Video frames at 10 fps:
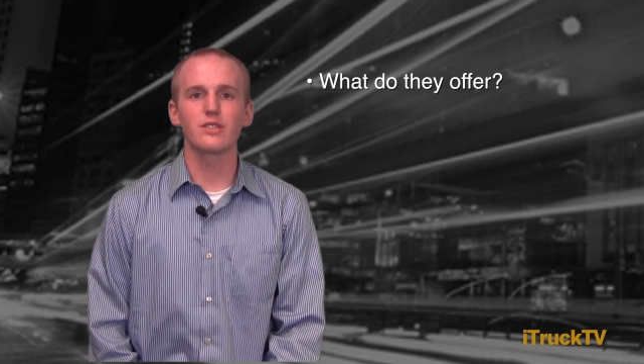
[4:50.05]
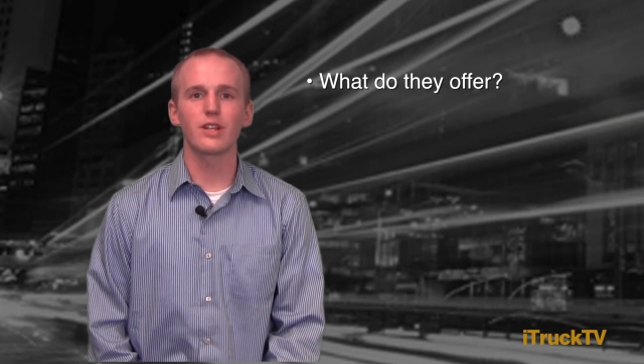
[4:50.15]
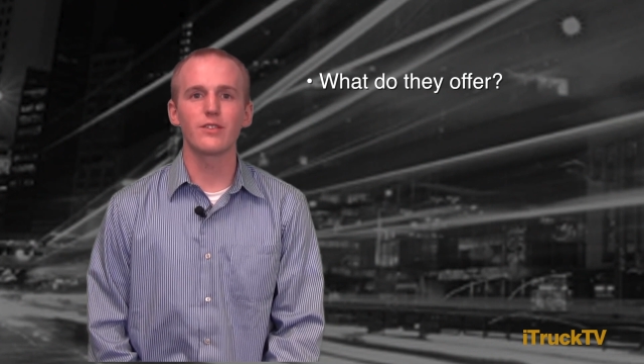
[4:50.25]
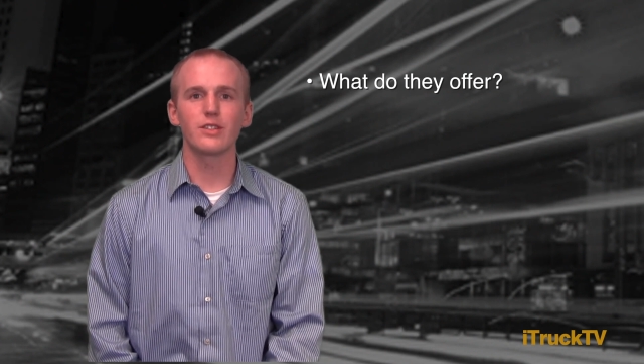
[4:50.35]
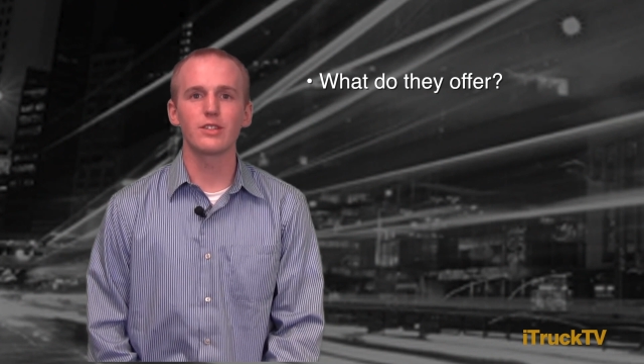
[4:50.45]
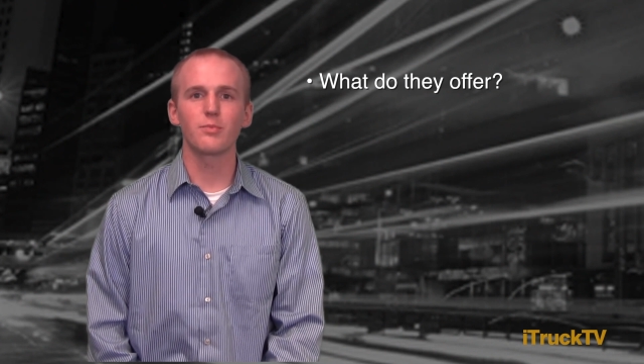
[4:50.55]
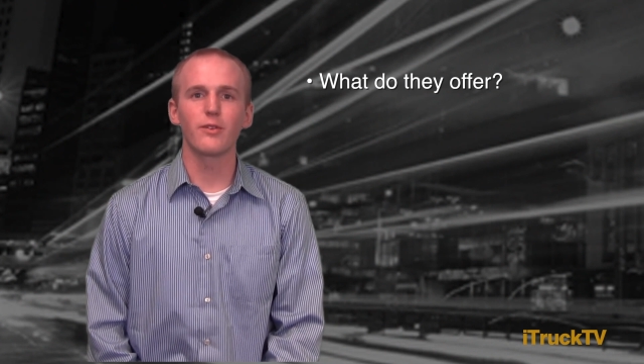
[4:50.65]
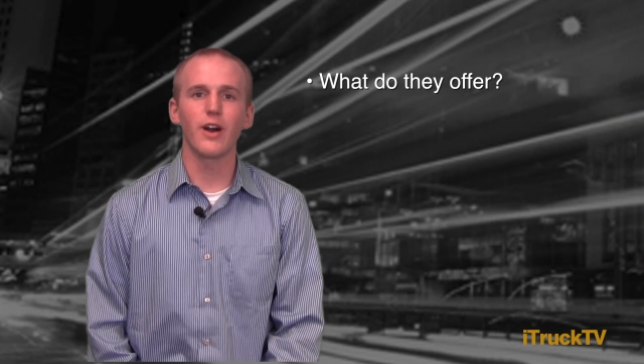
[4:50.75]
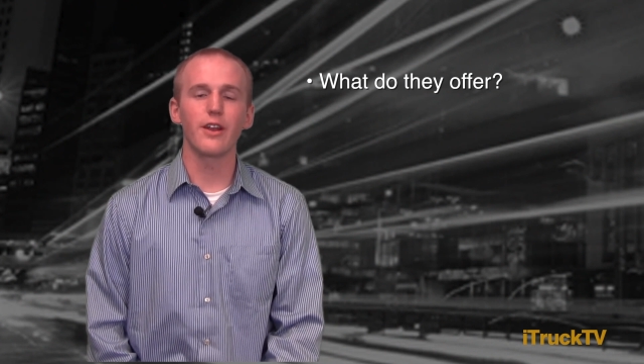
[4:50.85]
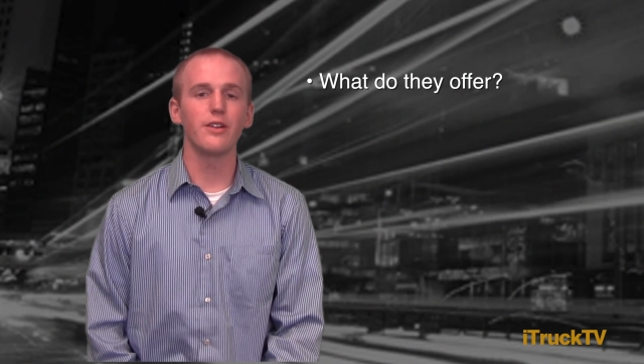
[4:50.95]
services
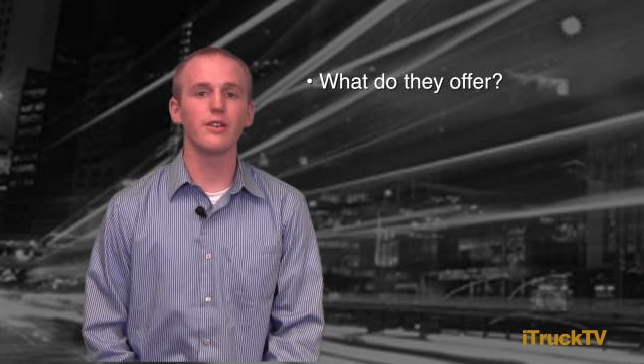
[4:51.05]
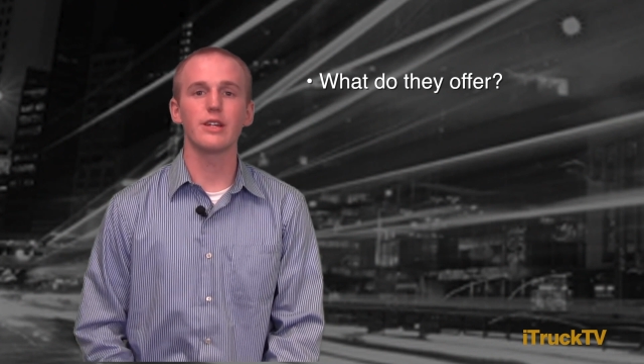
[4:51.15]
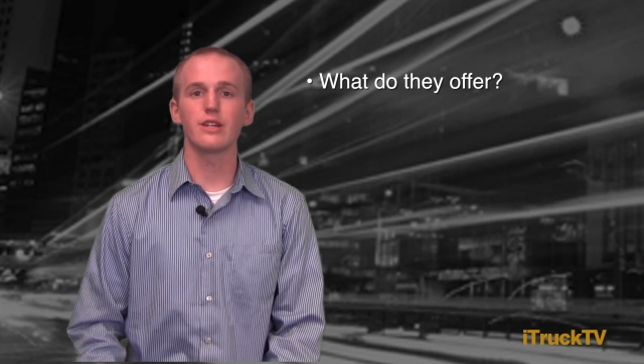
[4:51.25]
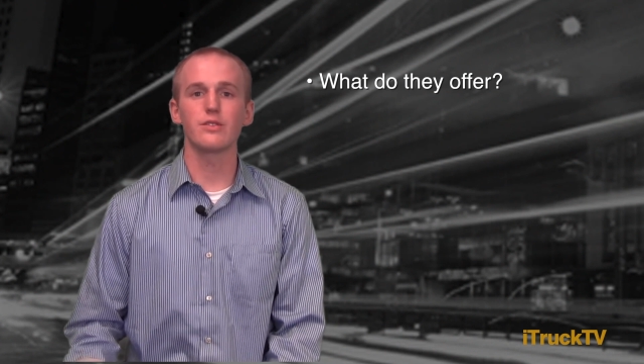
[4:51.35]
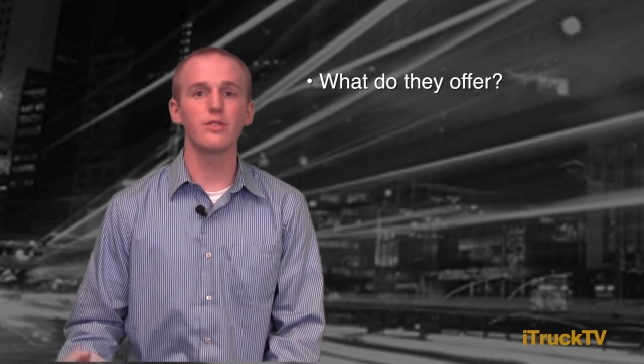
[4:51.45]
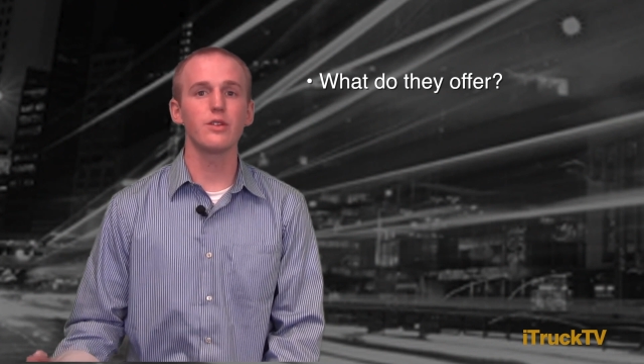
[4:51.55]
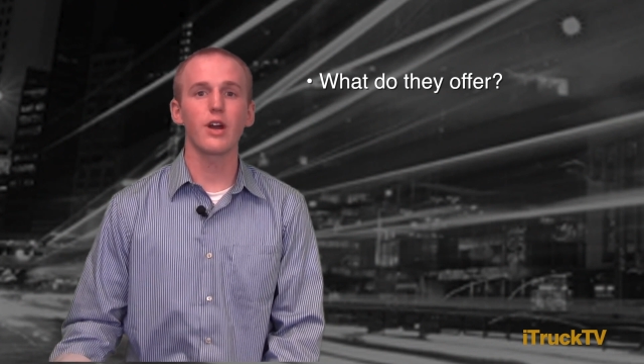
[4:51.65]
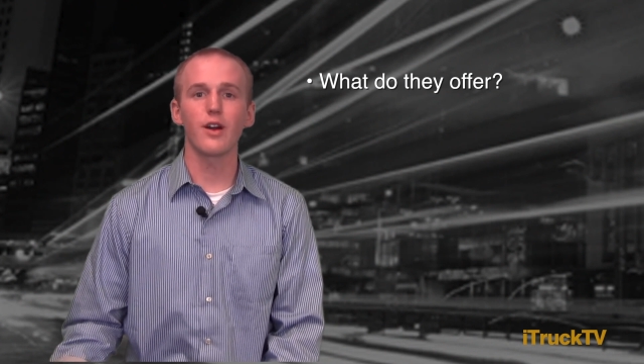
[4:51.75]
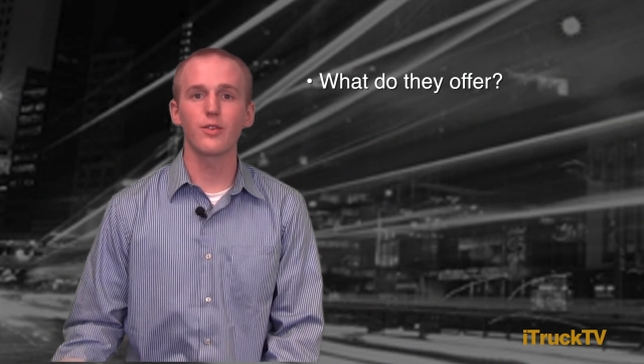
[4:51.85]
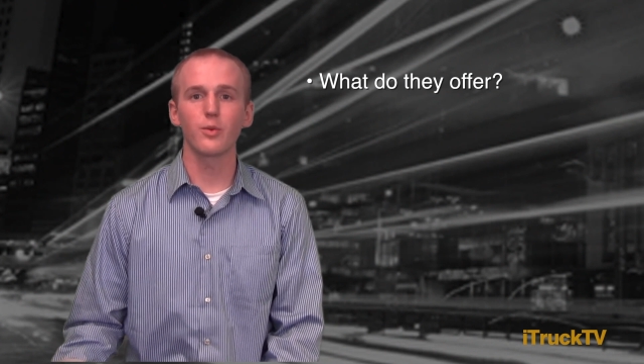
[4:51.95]
provider is, do they
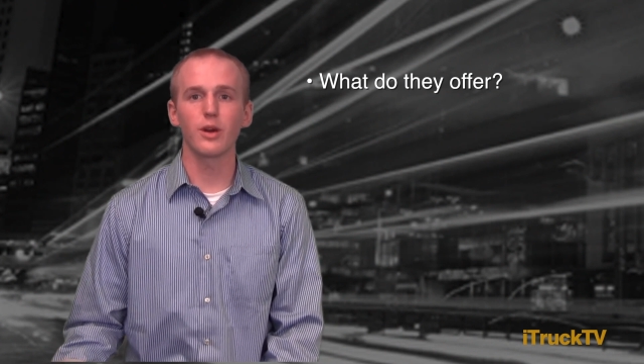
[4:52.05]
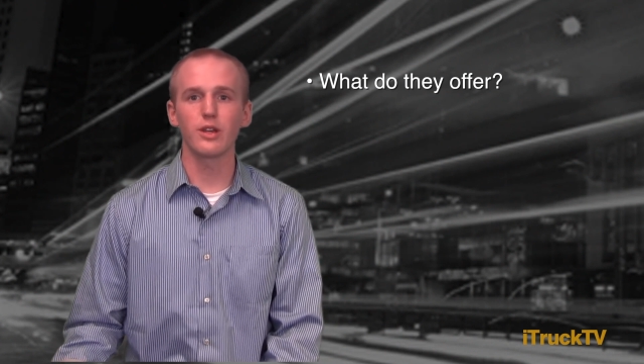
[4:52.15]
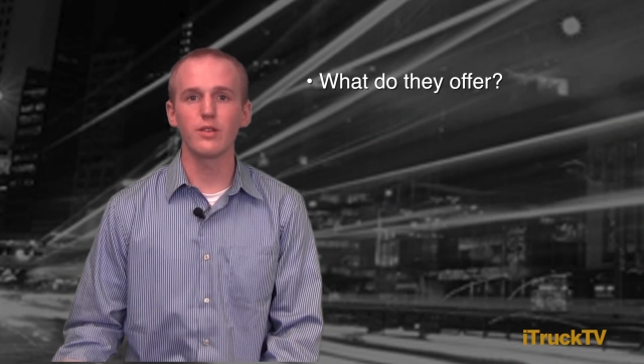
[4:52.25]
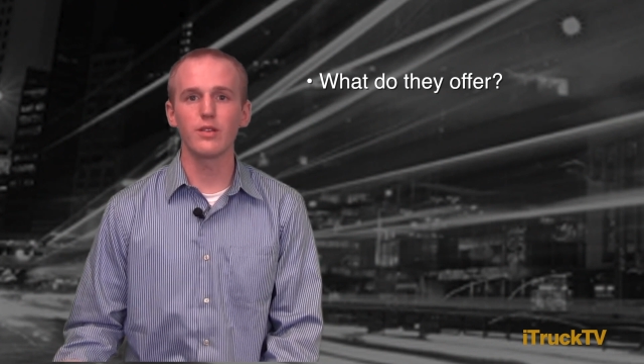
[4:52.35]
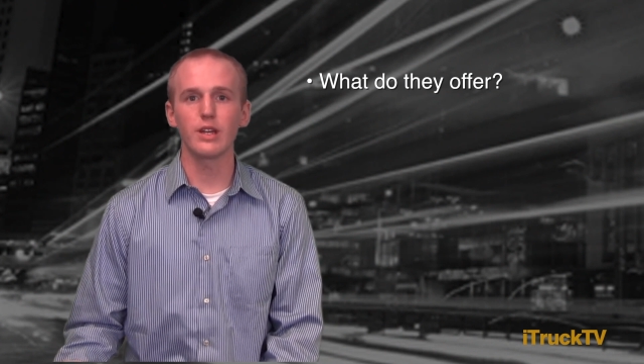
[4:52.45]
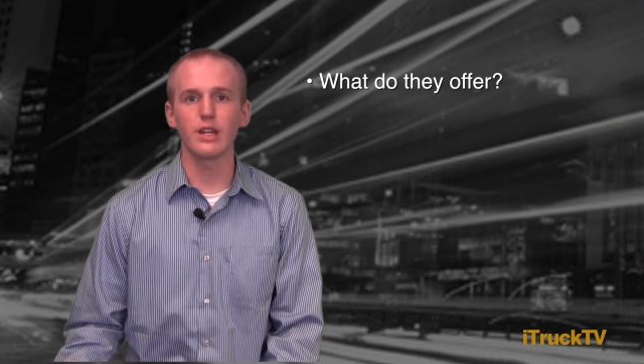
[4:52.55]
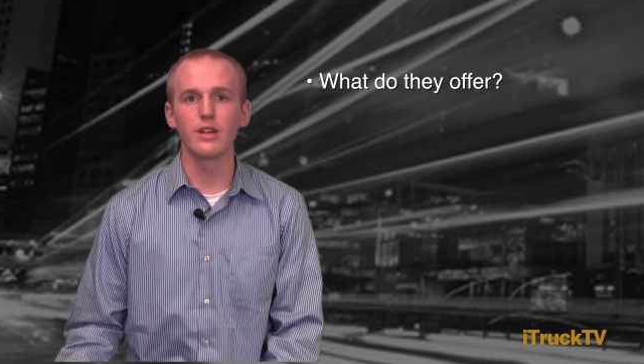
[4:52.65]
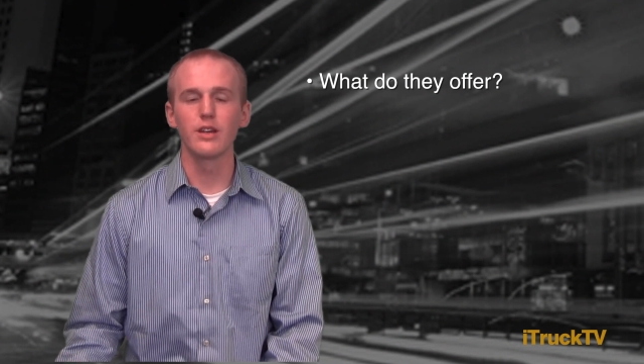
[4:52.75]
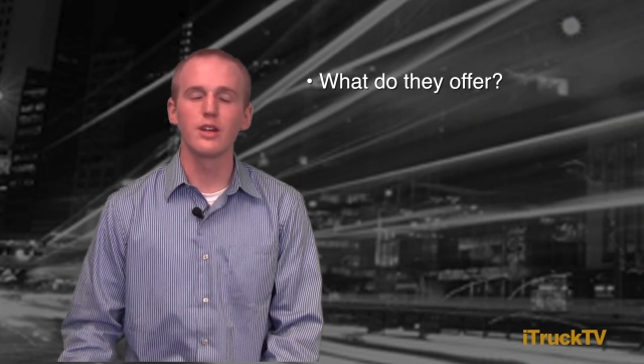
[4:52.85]
offer what you need?